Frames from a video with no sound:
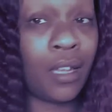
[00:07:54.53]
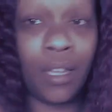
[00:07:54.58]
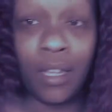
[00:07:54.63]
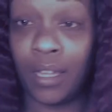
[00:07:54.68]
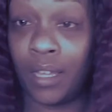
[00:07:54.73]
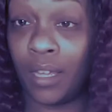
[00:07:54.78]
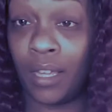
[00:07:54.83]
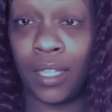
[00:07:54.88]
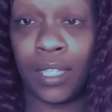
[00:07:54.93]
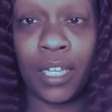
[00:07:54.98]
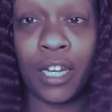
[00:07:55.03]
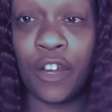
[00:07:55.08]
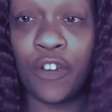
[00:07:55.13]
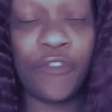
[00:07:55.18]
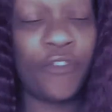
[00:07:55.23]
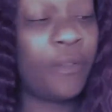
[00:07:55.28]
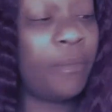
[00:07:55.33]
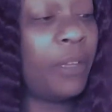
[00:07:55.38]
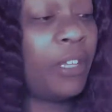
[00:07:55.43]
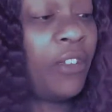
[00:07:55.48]
That's
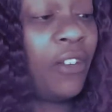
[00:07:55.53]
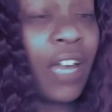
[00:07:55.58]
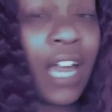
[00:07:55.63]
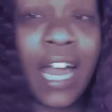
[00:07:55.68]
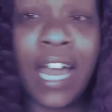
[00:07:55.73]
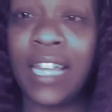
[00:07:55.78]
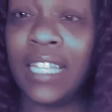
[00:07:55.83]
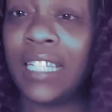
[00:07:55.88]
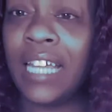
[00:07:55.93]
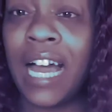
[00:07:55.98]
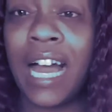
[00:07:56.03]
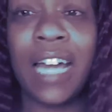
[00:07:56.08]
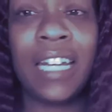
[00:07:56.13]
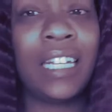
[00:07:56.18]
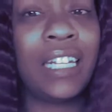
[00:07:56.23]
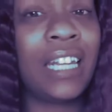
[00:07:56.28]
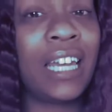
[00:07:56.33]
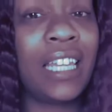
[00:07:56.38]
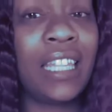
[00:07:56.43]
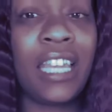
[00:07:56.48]
enough for me, you guys. I
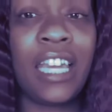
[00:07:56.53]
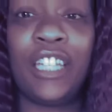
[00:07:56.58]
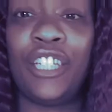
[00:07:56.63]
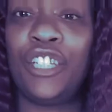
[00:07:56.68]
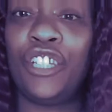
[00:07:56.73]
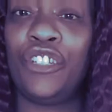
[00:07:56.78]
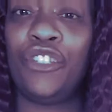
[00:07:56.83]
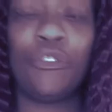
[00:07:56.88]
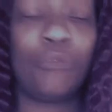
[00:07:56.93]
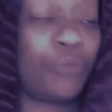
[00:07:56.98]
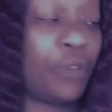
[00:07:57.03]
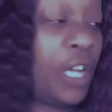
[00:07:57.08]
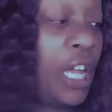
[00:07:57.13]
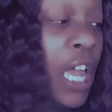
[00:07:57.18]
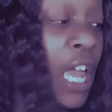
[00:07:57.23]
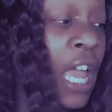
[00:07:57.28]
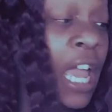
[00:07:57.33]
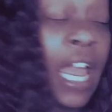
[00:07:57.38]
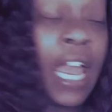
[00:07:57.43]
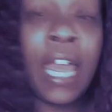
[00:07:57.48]
didn't like that ginger one.
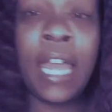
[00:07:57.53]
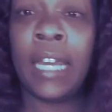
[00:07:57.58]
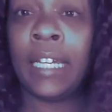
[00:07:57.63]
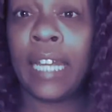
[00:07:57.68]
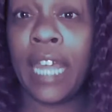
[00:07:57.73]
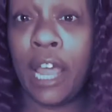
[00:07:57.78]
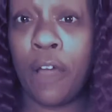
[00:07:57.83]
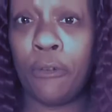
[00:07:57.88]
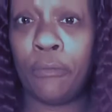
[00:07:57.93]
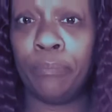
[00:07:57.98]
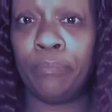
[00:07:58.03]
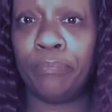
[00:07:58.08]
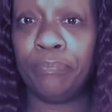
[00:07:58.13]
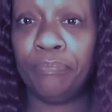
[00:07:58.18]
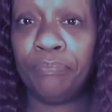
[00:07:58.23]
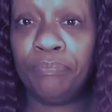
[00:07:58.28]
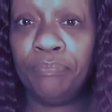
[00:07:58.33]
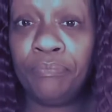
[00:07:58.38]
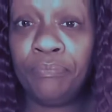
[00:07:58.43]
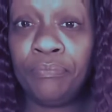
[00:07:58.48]

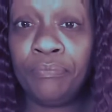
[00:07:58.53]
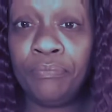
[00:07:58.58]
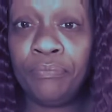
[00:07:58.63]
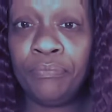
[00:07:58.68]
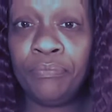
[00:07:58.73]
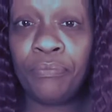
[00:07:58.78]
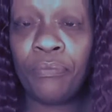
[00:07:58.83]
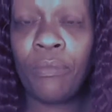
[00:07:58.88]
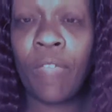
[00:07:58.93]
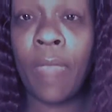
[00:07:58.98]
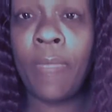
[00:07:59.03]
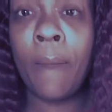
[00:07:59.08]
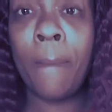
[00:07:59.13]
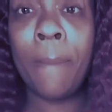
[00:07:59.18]
Now, the